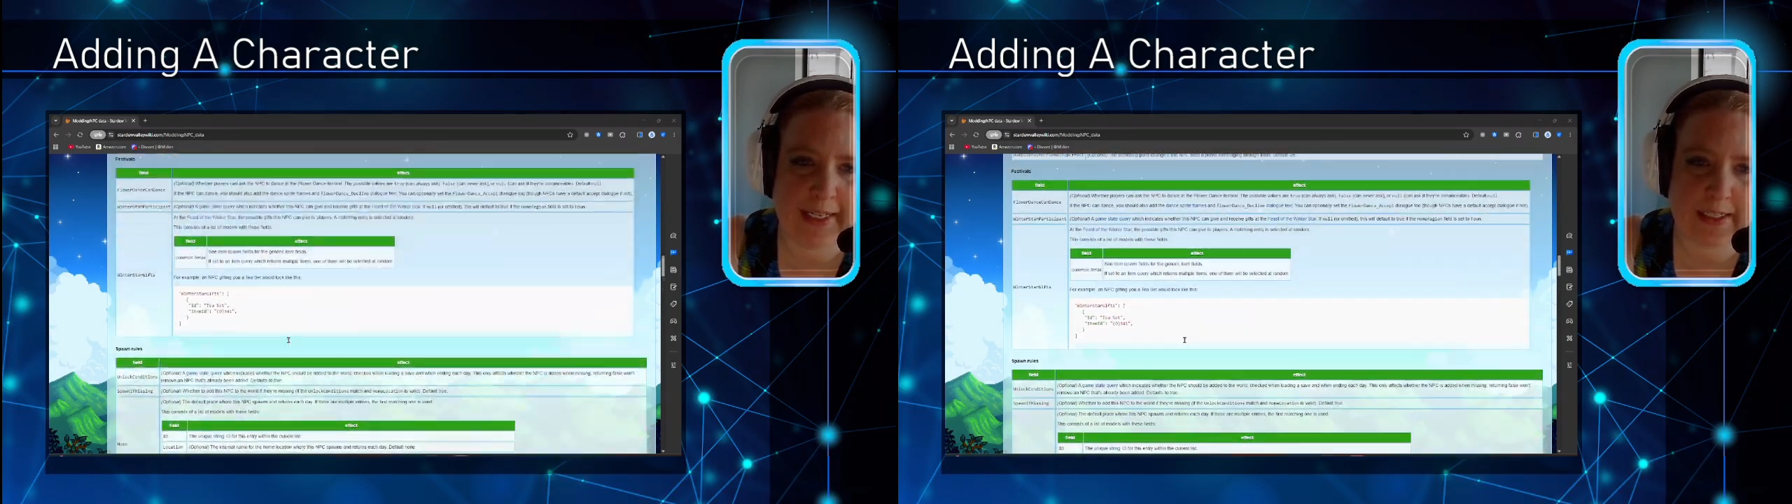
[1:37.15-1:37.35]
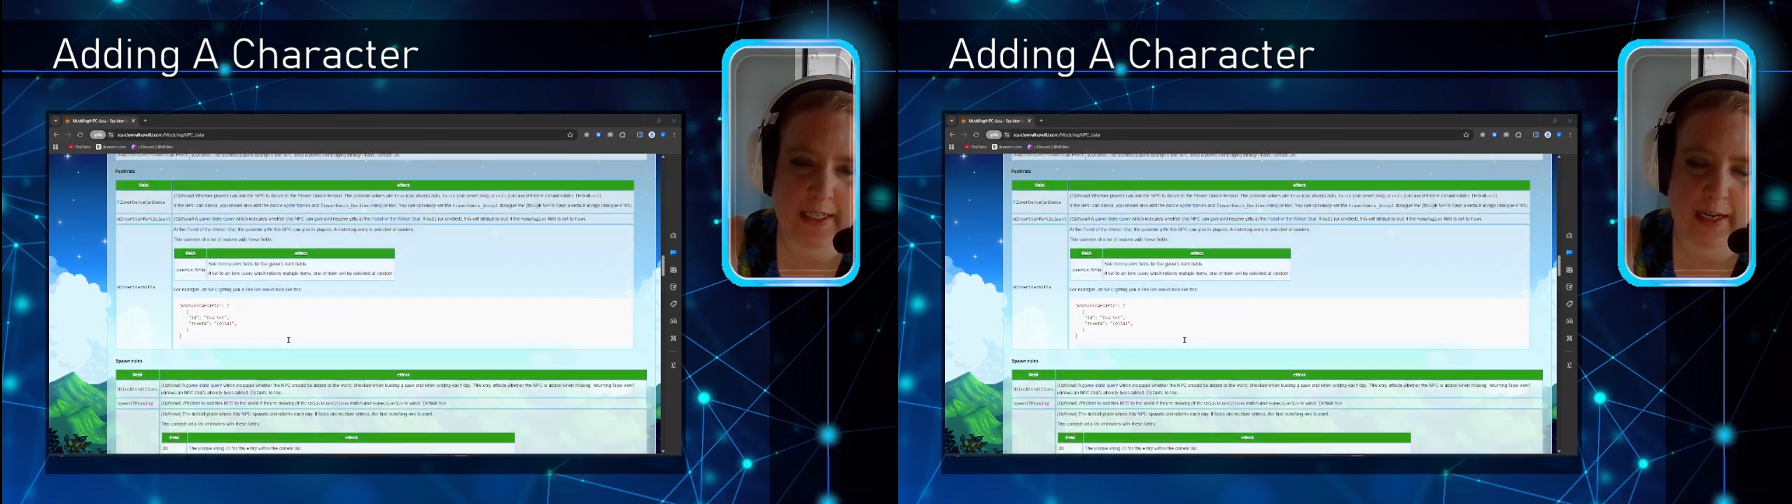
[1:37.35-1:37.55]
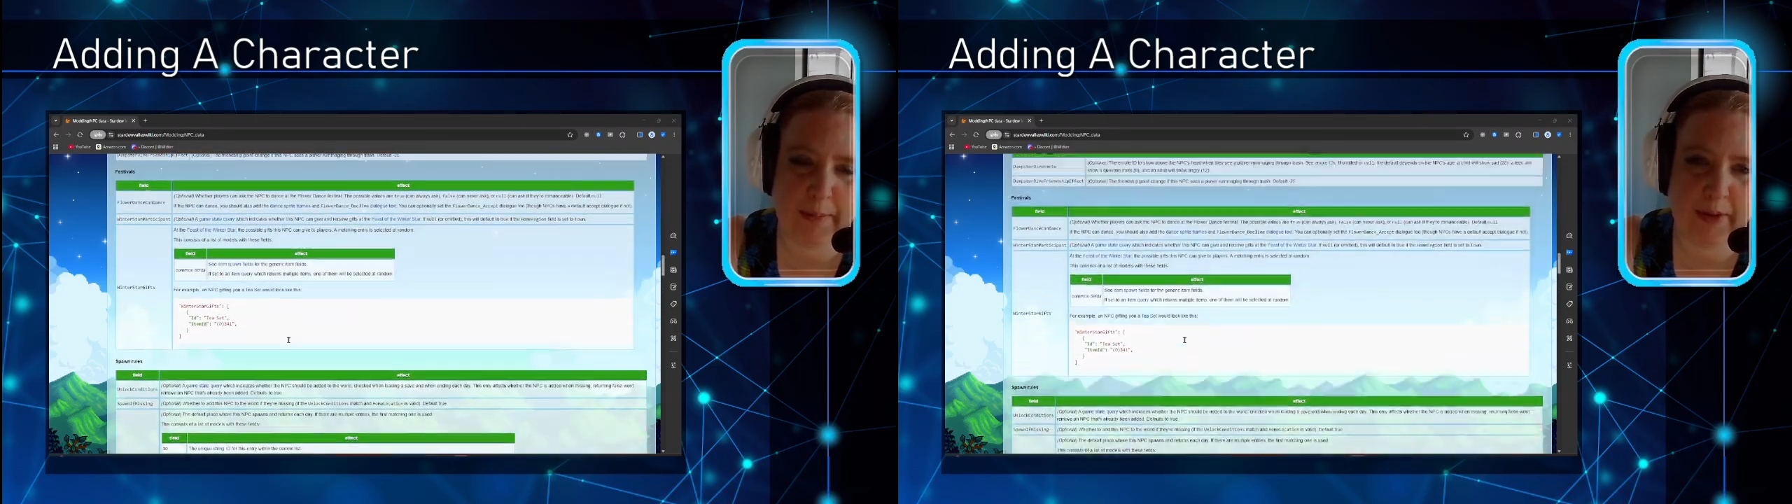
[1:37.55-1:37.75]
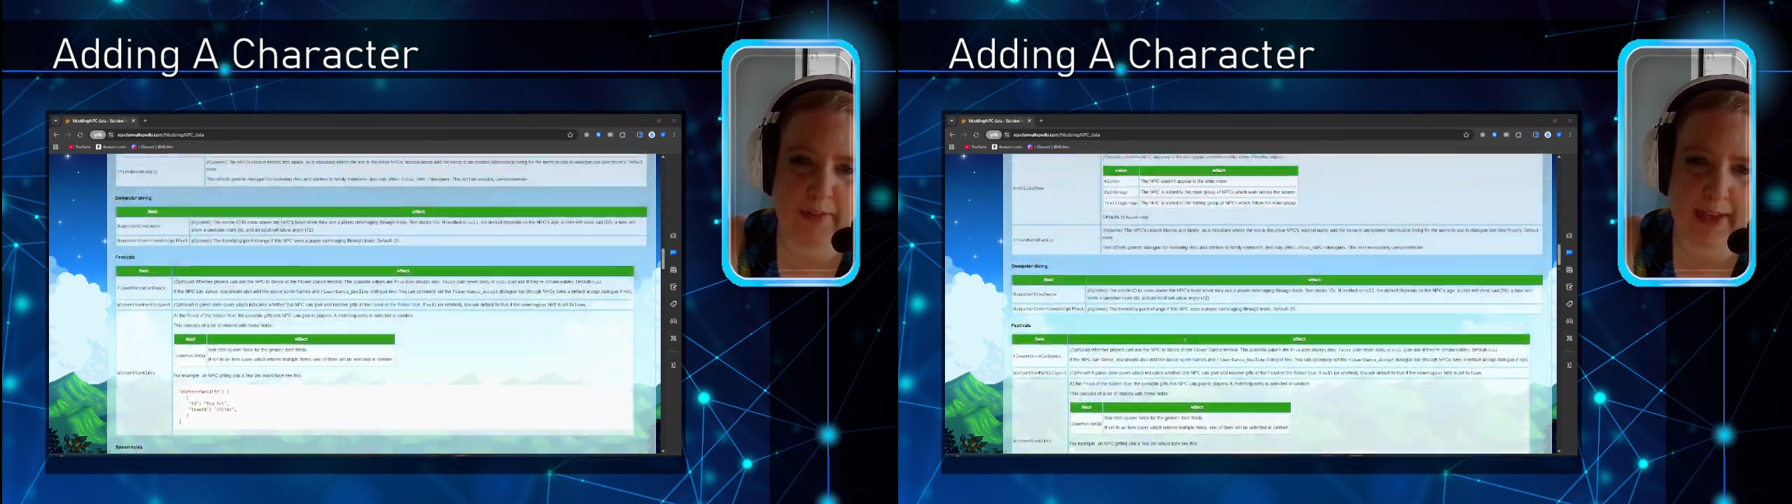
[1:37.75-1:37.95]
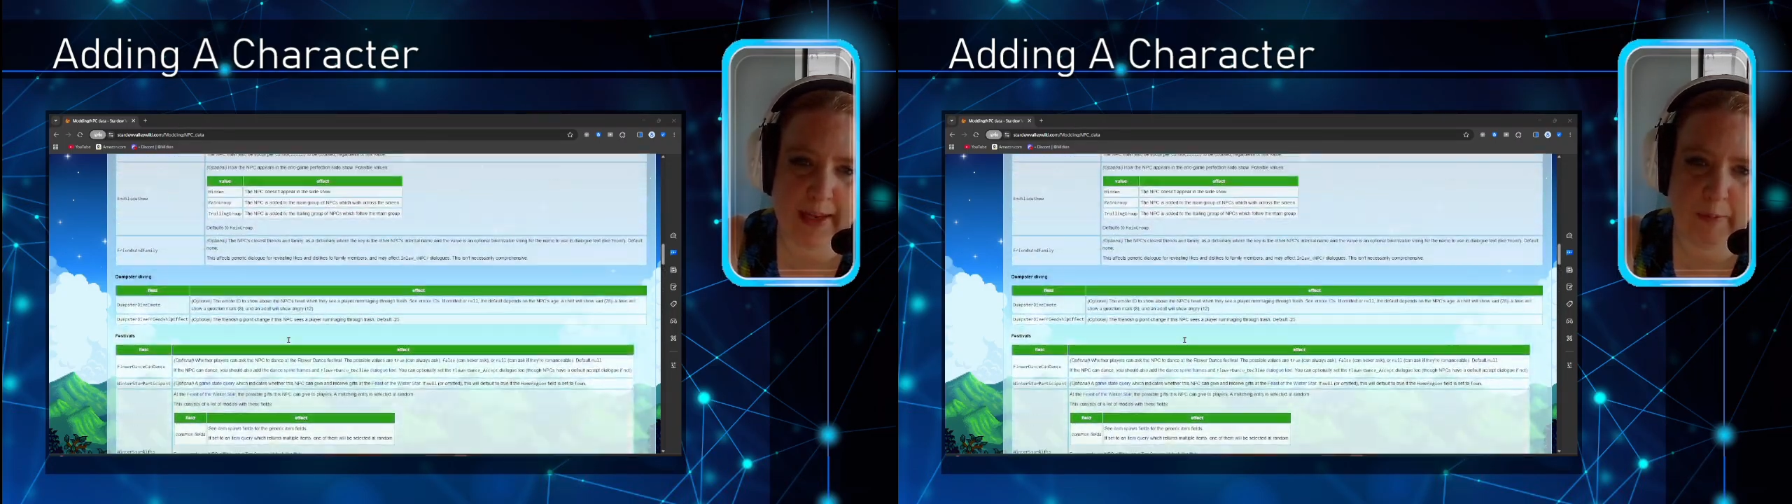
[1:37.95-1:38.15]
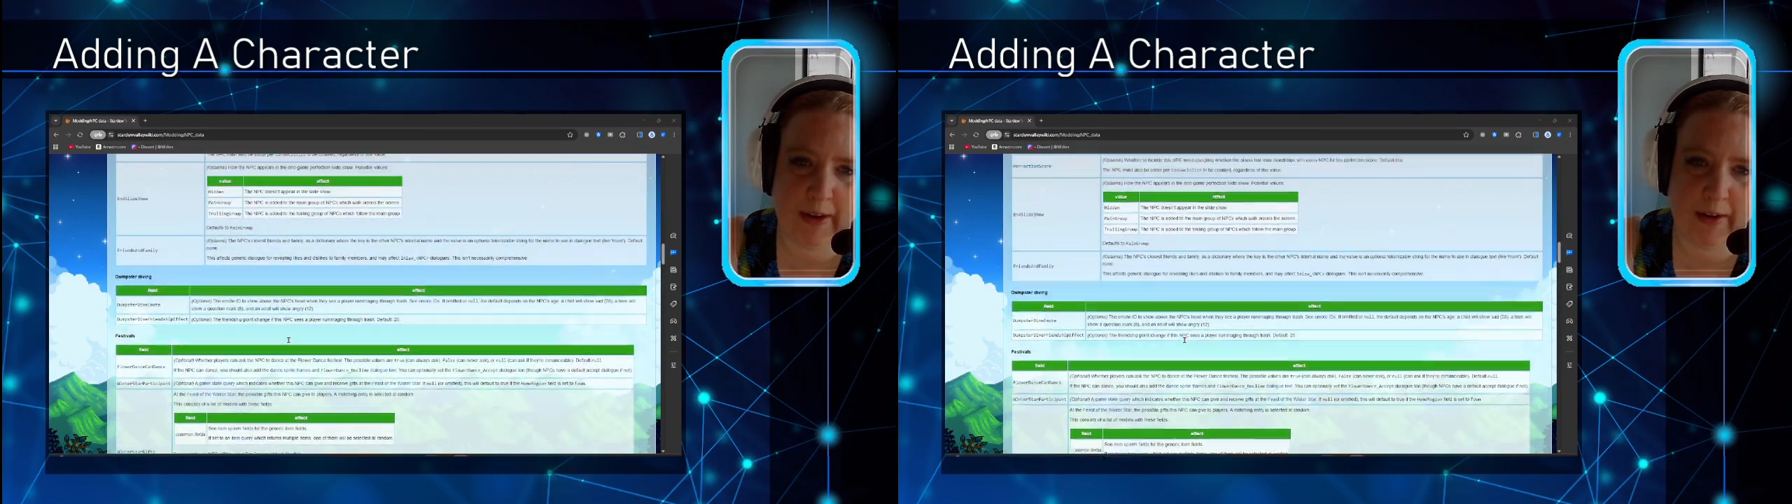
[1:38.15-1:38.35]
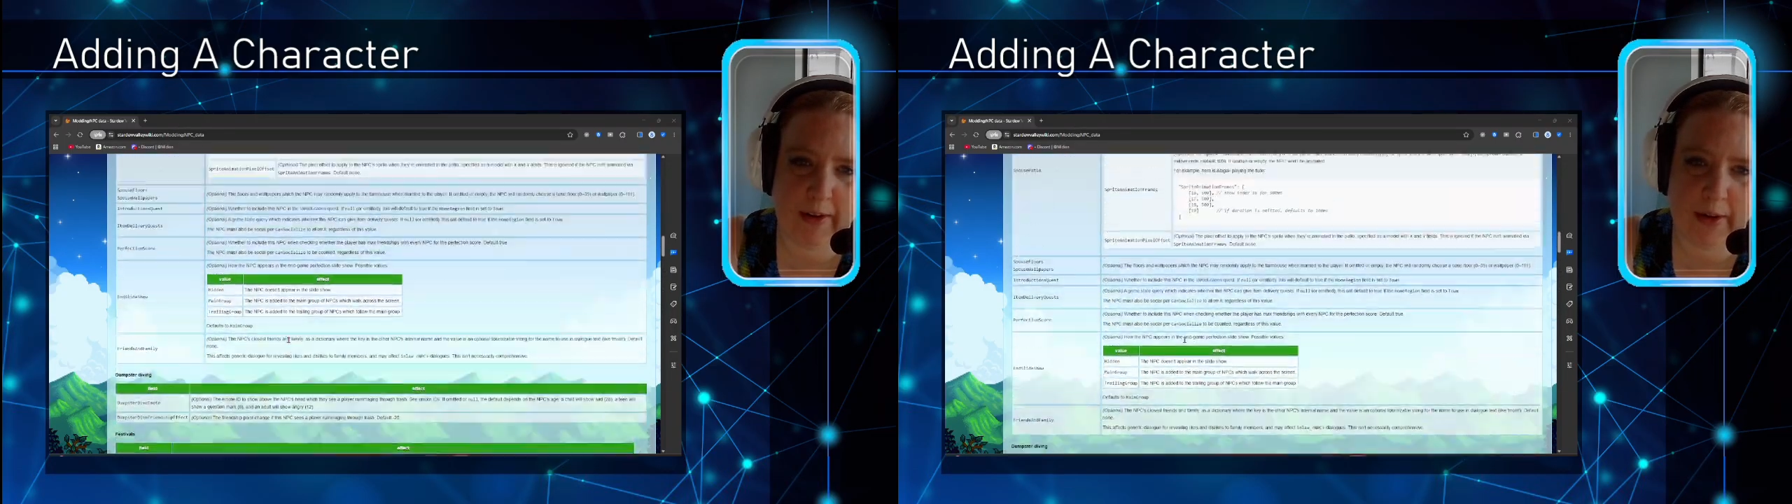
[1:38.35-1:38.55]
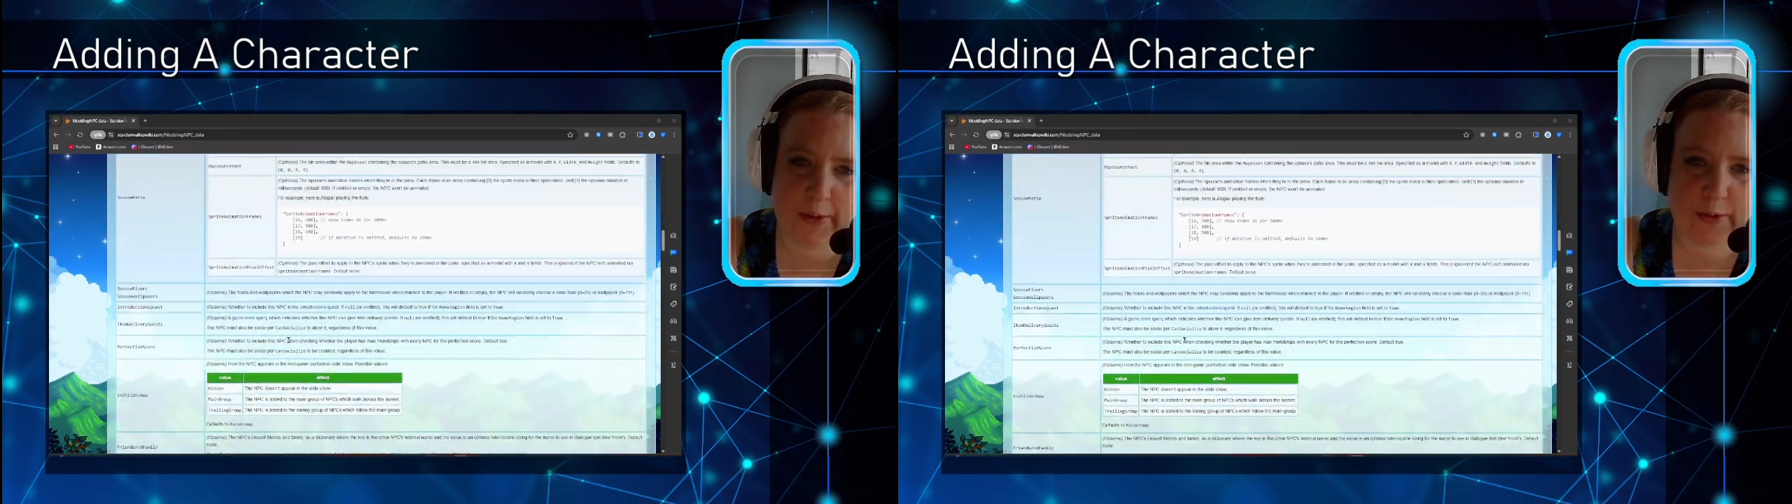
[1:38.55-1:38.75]
is a couple of
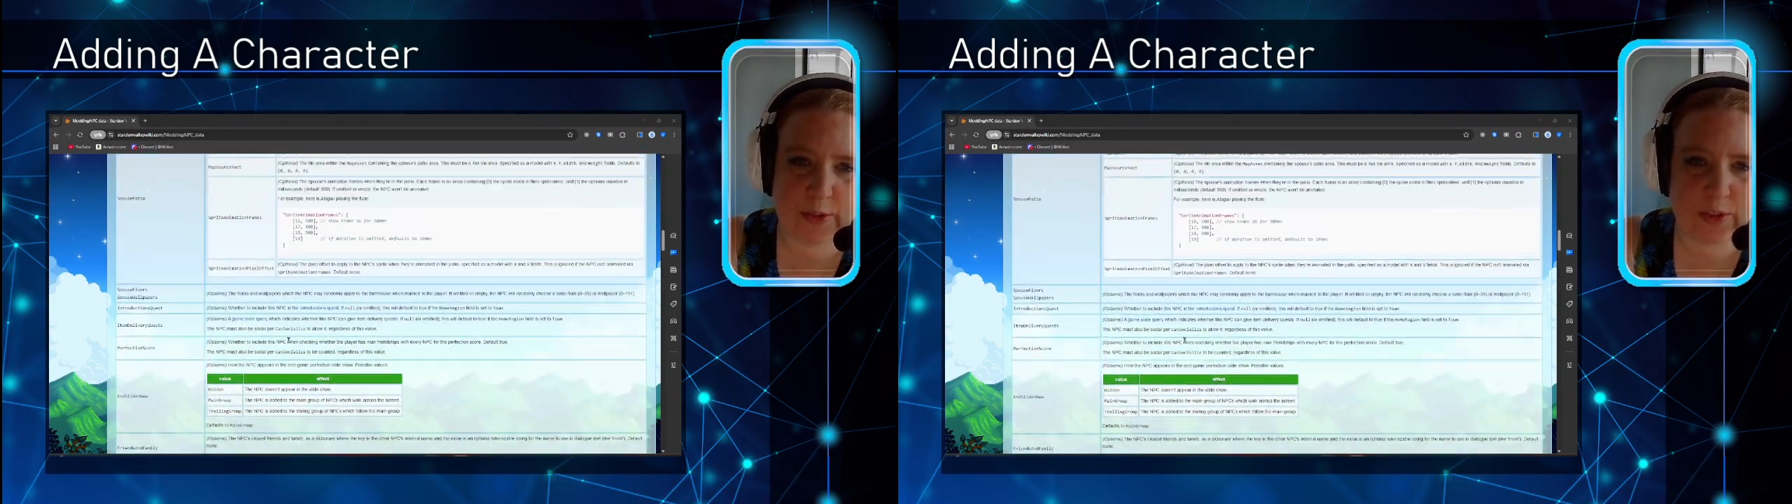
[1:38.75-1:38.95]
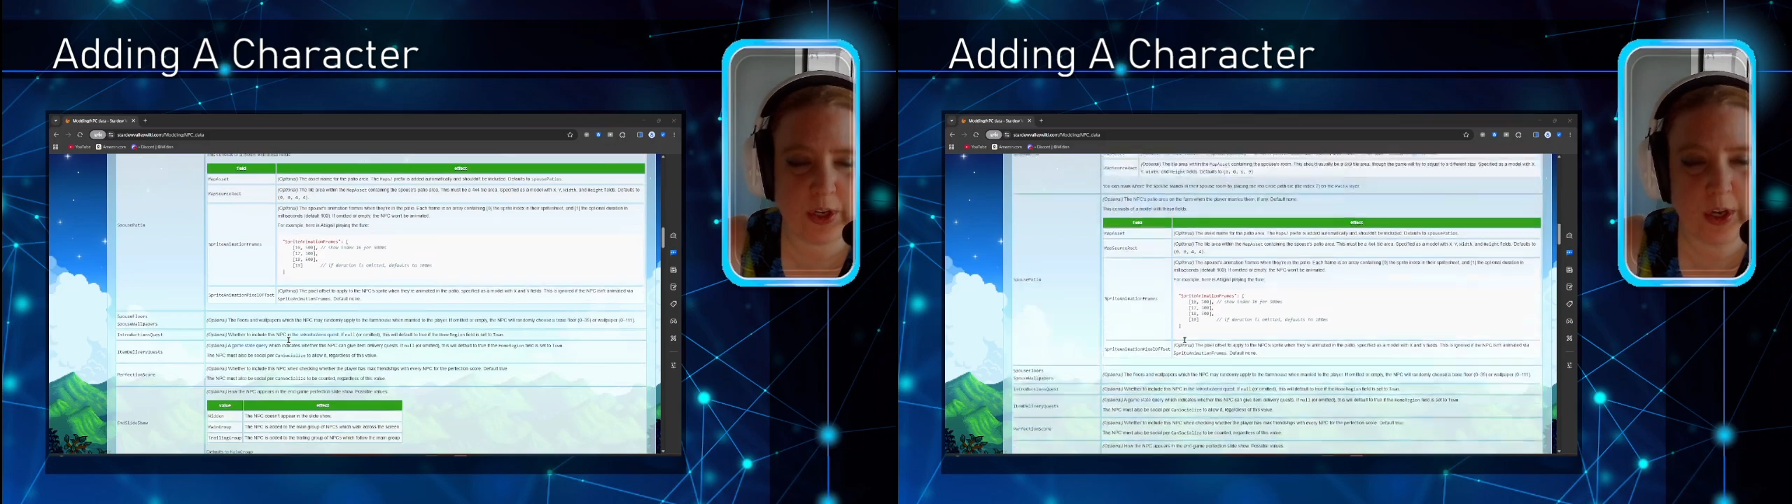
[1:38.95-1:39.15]
campground hosts